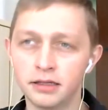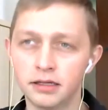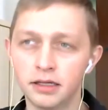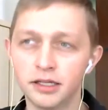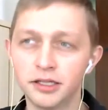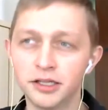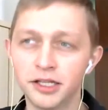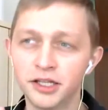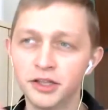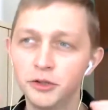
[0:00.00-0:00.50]

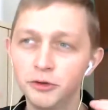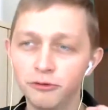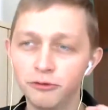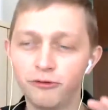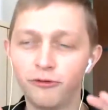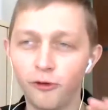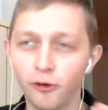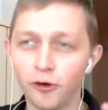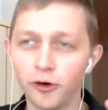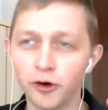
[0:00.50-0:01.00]
in a new
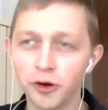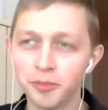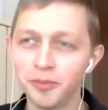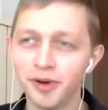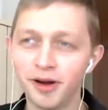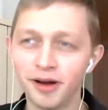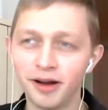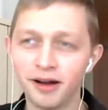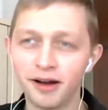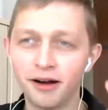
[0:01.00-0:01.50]

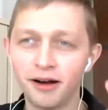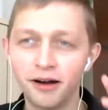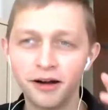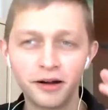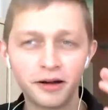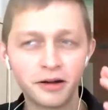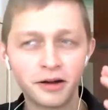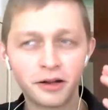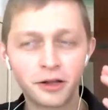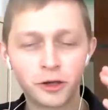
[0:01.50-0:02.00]
form
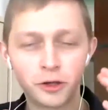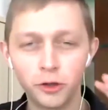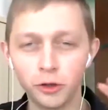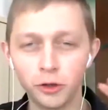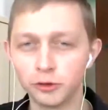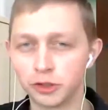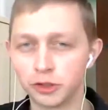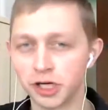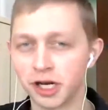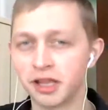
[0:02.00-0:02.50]
are
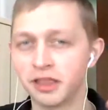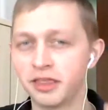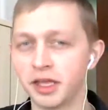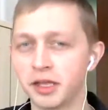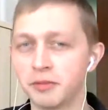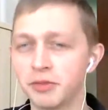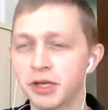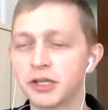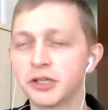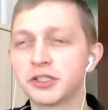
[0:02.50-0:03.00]
huge, I
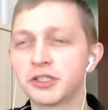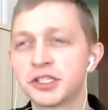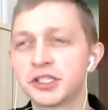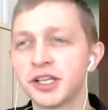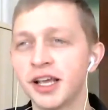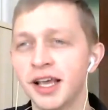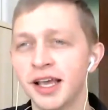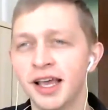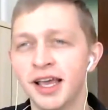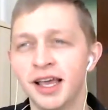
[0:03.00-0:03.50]
think, because
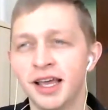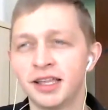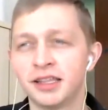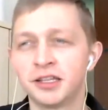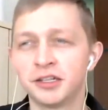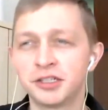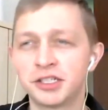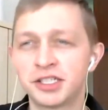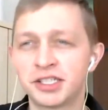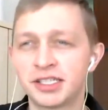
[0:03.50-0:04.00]

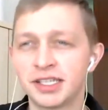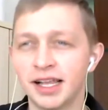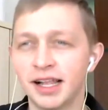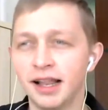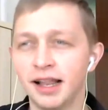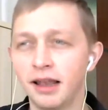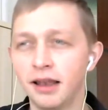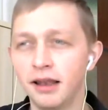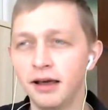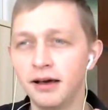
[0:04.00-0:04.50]
there's a
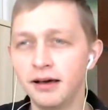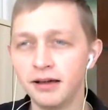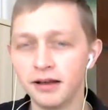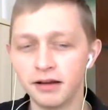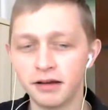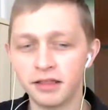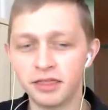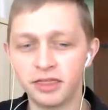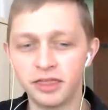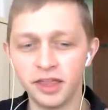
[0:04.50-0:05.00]
lot
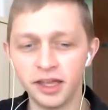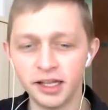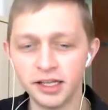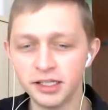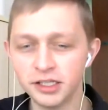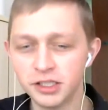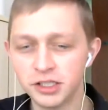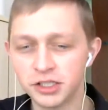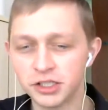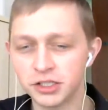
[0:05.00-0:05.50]
of
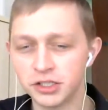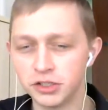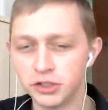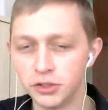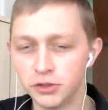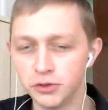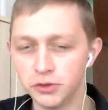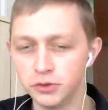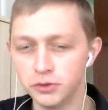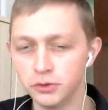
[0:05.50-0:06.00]
things
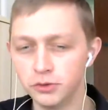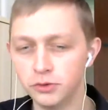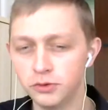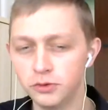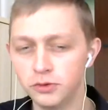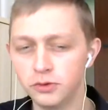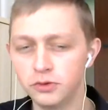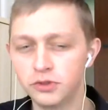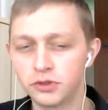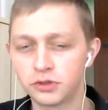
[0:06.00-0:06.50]

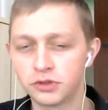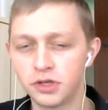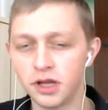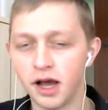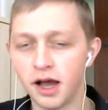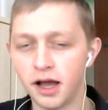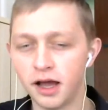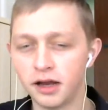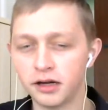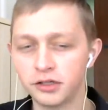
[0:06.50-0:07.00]
you
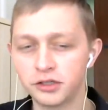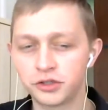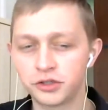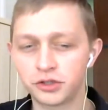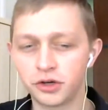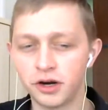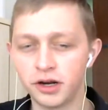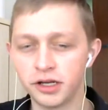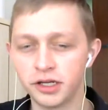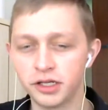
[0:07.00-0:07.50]
are
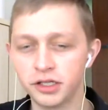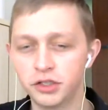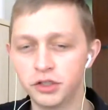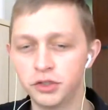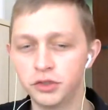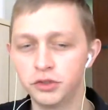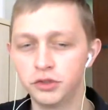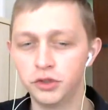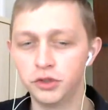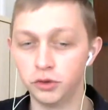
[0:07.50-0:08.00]
trying to
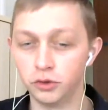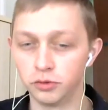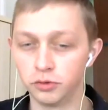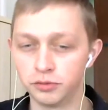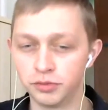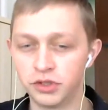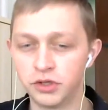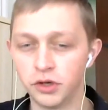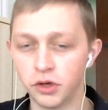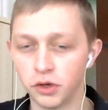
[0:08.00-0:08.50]
do,
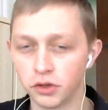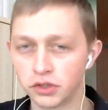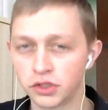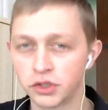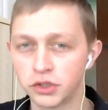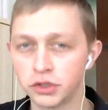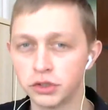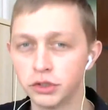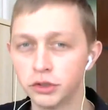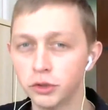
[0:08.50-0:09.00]
because
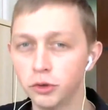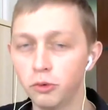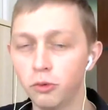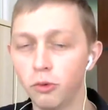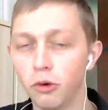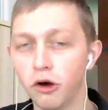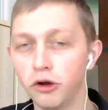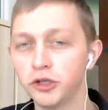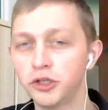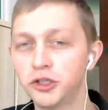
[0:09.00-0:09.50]
you
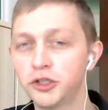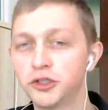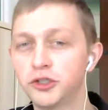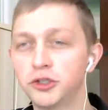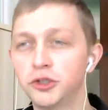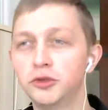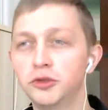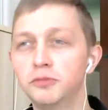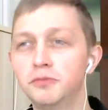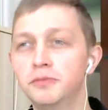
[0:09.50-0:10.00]
want
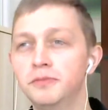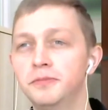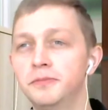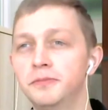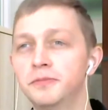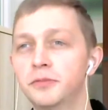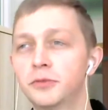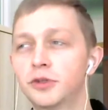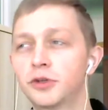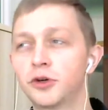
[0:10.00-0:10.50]
to
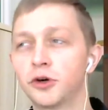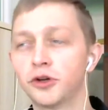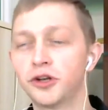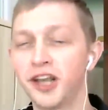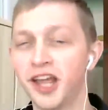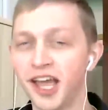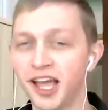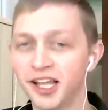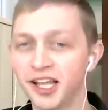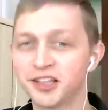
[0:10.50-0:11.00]

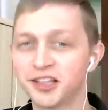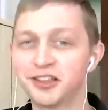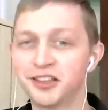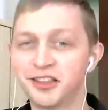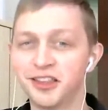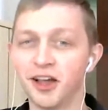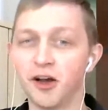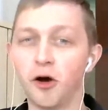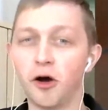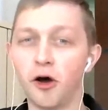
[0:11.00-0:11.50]

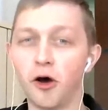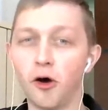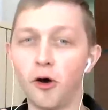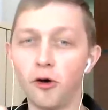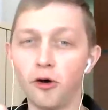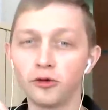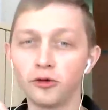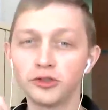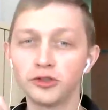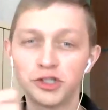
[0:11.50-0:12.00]
connect
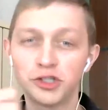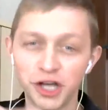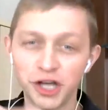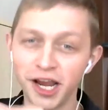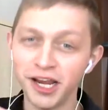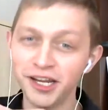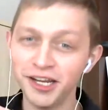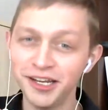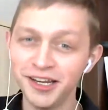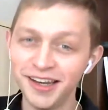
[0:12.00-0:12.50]

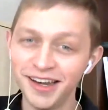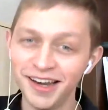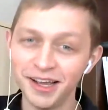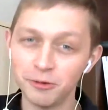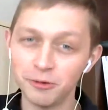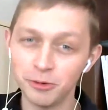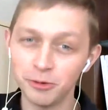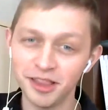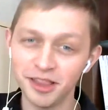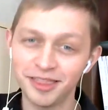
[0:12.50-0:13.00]
on-chain
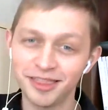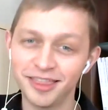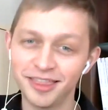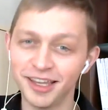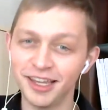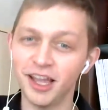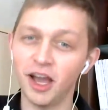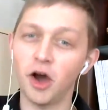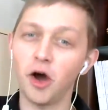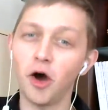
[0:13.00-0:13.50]
with
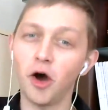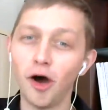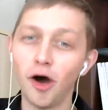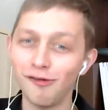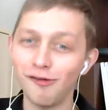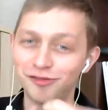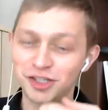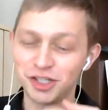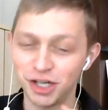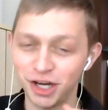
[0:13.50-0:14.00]
the
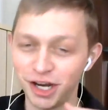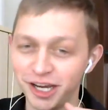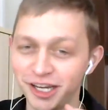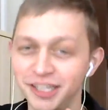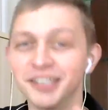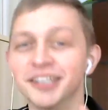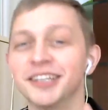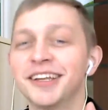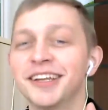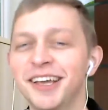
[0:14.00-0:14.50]
off-chain,
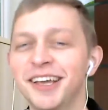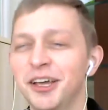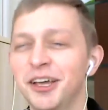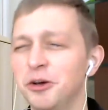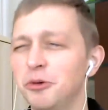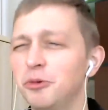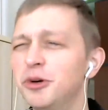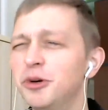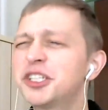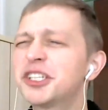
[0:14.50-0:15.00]

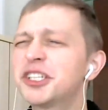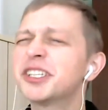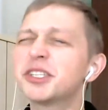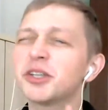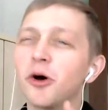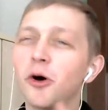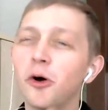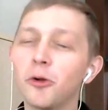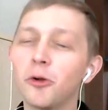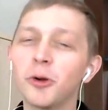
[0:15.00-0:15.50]
which is
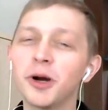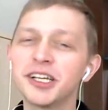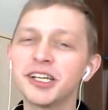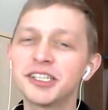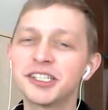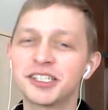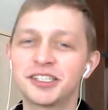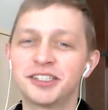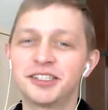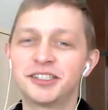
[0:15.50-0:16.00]

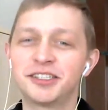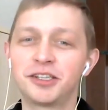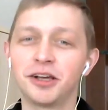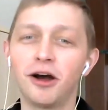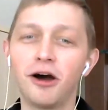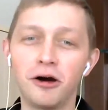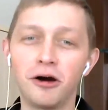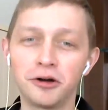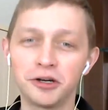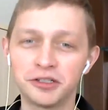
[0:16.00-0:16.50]
always the
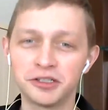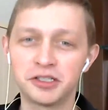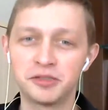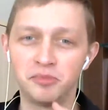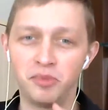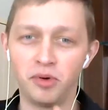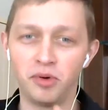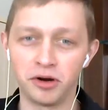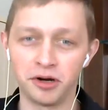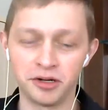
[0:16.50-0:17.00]
hardest
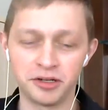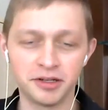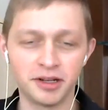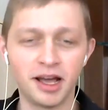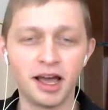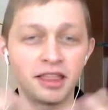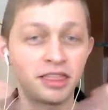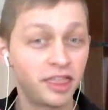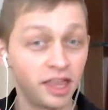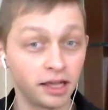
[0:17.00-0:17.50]
part,
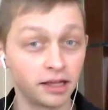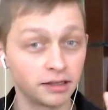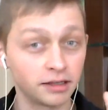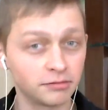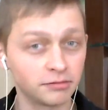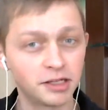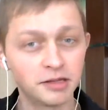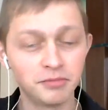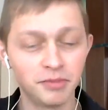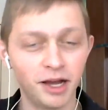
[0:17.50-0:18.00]
I think,
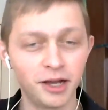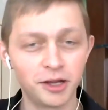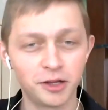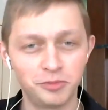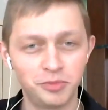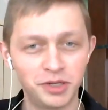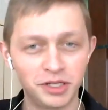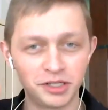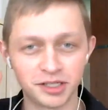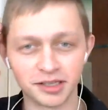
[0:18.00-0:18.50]
in my
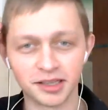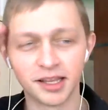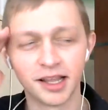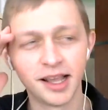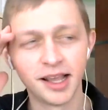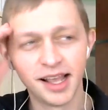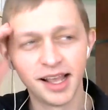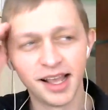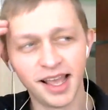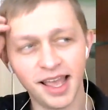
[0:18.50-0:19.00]
opinion.
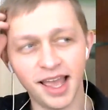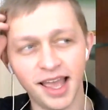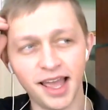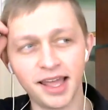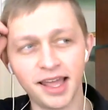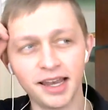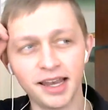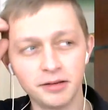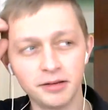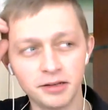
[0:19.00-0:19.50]

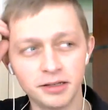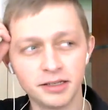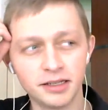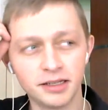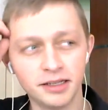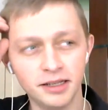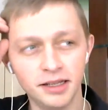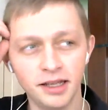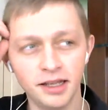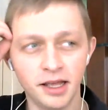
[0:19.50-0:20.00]
And
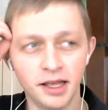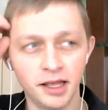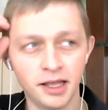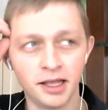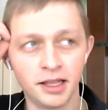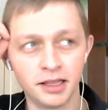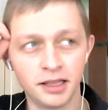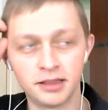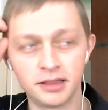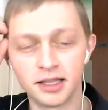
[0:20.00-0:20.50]
the
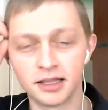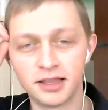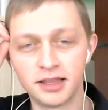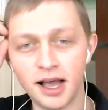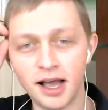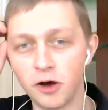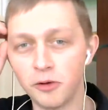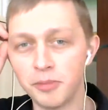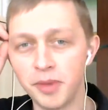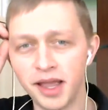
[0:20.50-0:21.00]

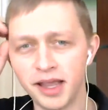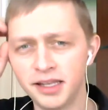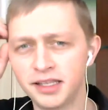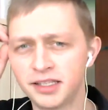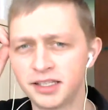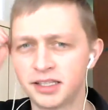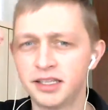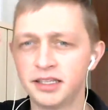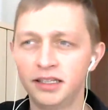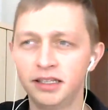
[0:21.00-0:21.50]
DAO made
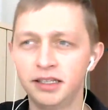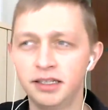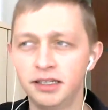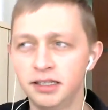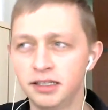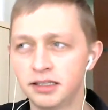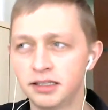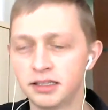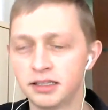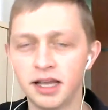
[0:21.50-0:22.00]

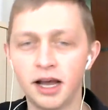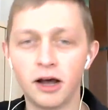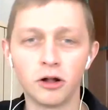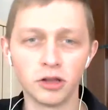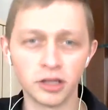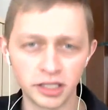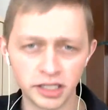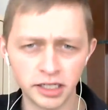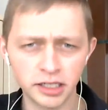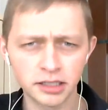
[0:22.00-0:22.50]
the DAO
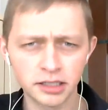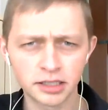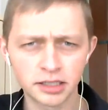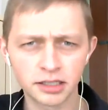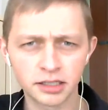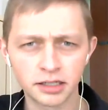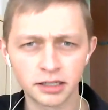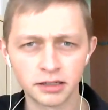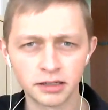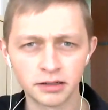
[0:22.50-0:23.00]
link,
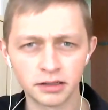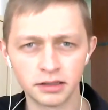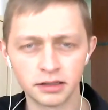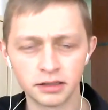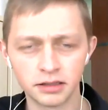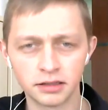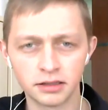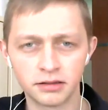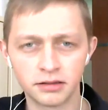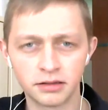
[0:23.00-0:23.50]

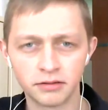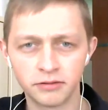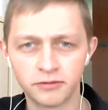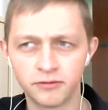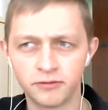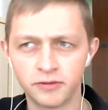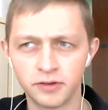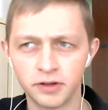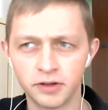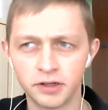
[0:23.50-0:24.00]
the
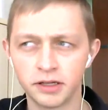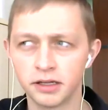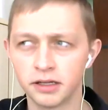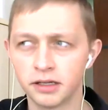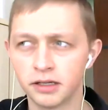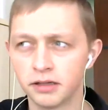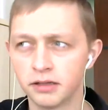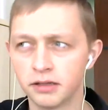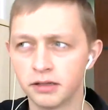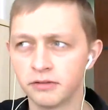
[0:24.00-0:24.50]

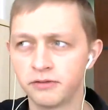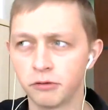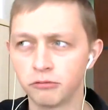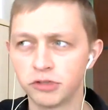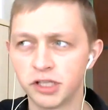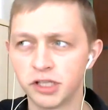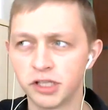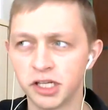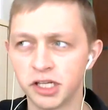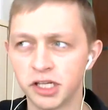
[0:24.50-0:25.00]

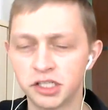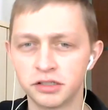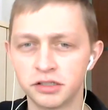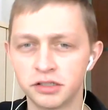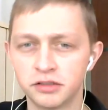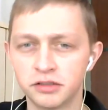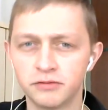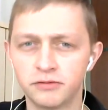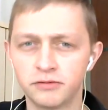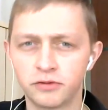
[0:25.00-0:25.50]

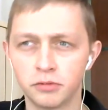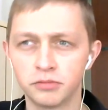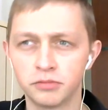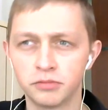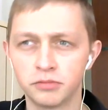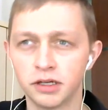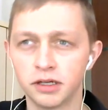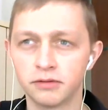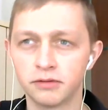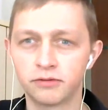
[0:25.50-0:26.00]
foundation
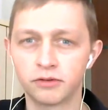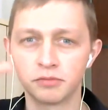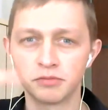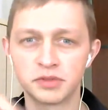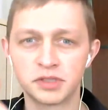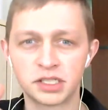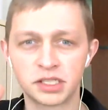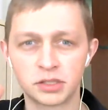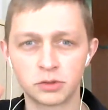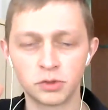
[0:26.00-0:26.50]
from
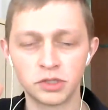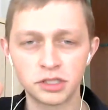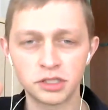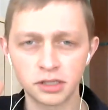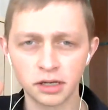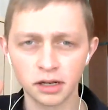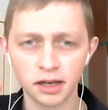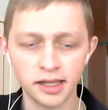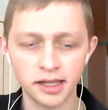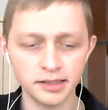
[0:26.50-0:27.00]

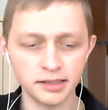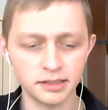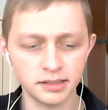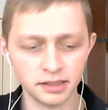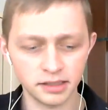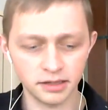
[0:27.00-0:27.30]
Switzerland,